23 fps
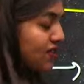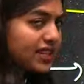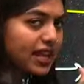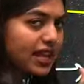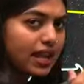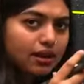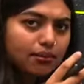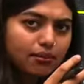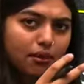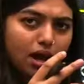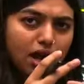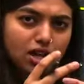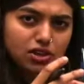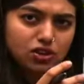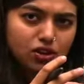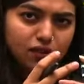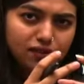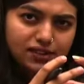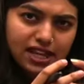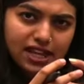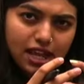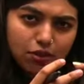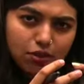of cell
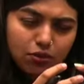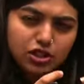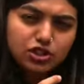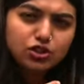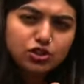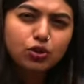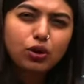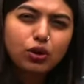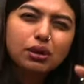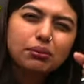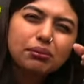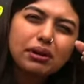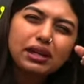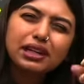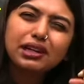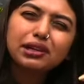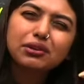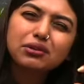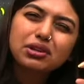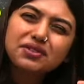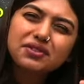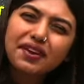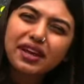was growing, but
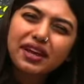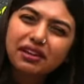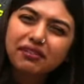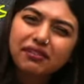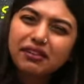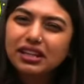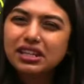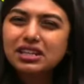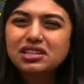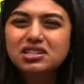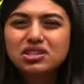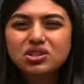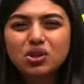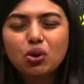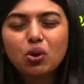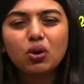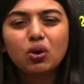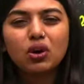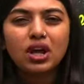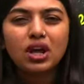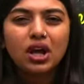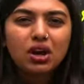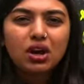it was very, very
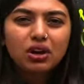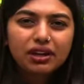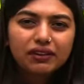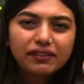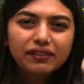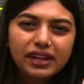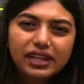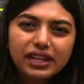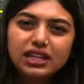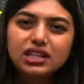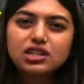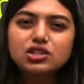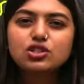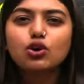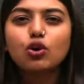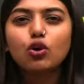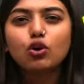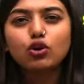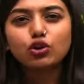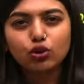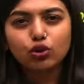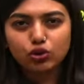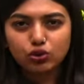slow, okay, very
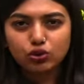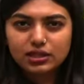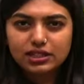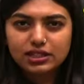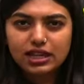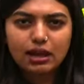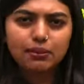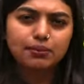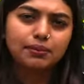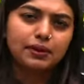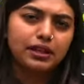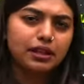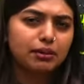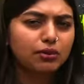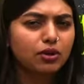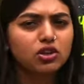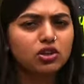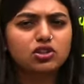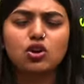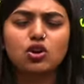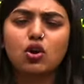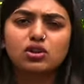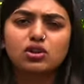slow growth was happening
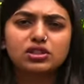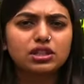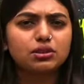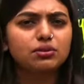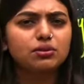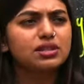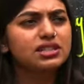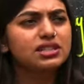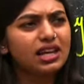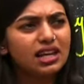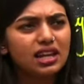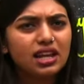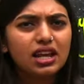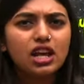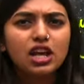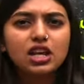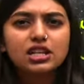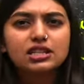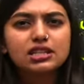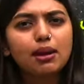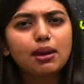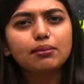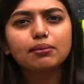because auxin was there,
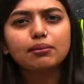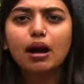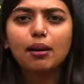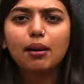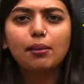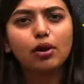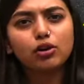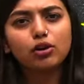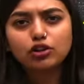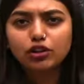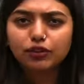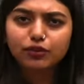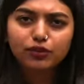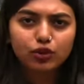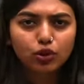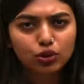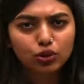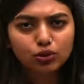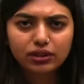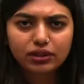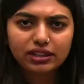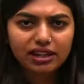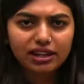some amount of
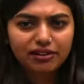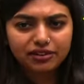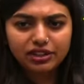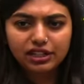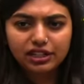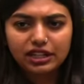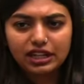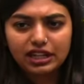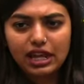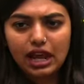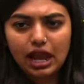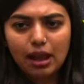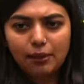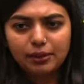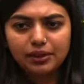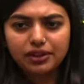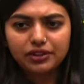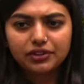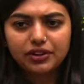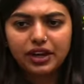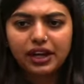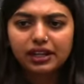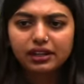growth will definitely
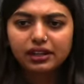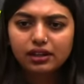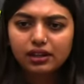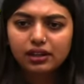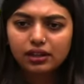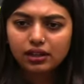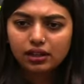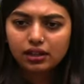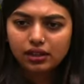happen, right.